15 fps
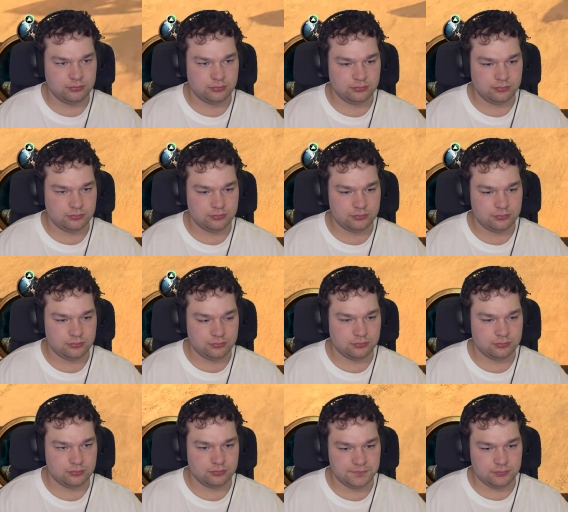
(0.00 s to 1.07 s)

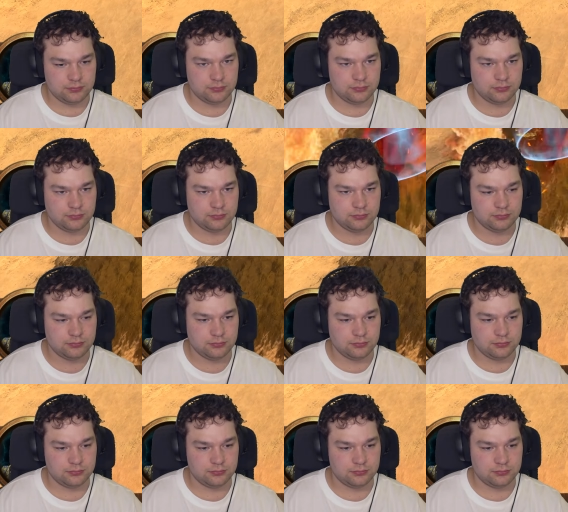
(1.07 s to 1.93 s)
[no speech]